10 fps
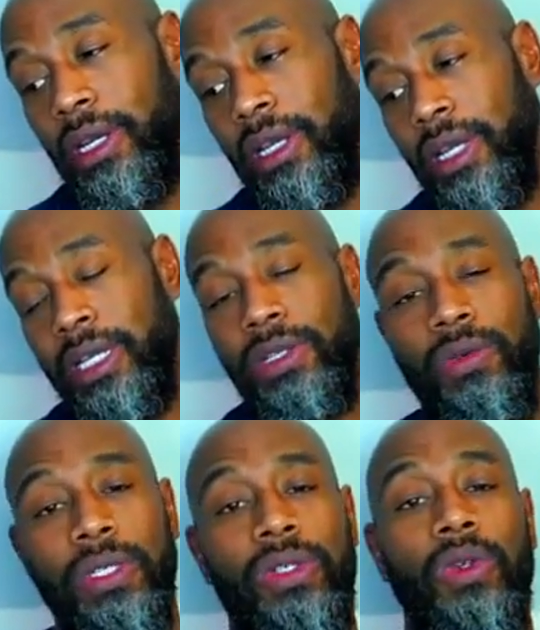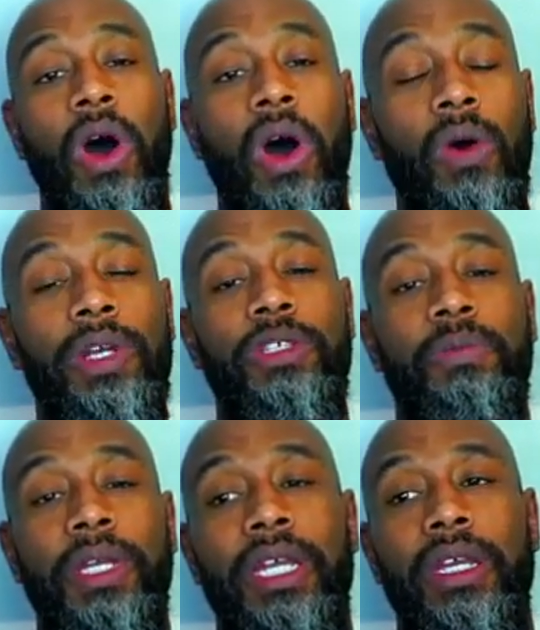consequences will always
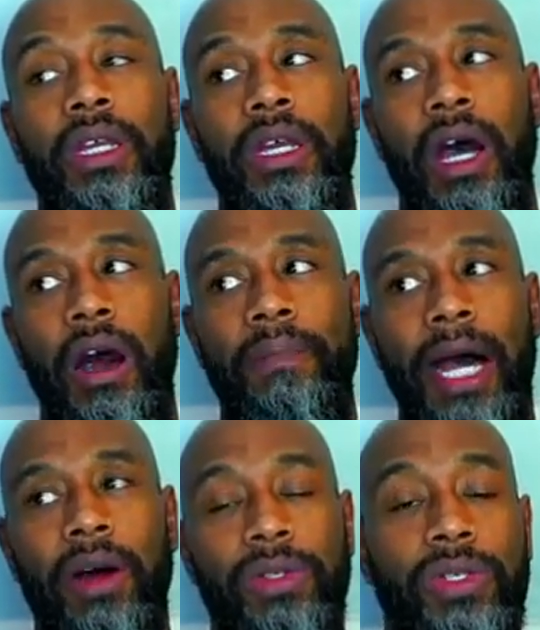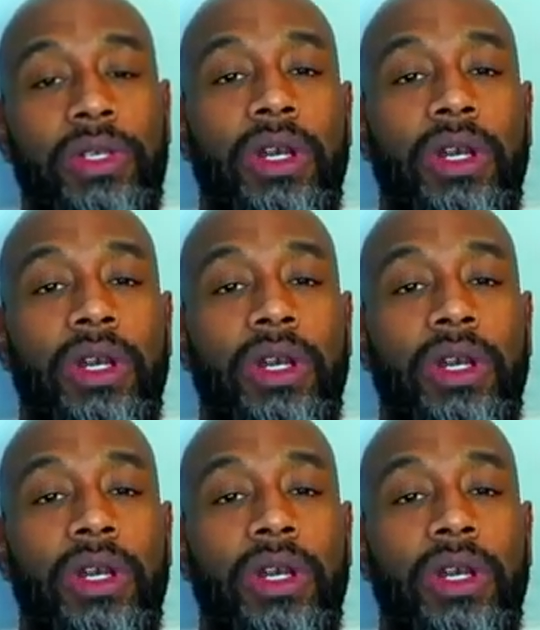be about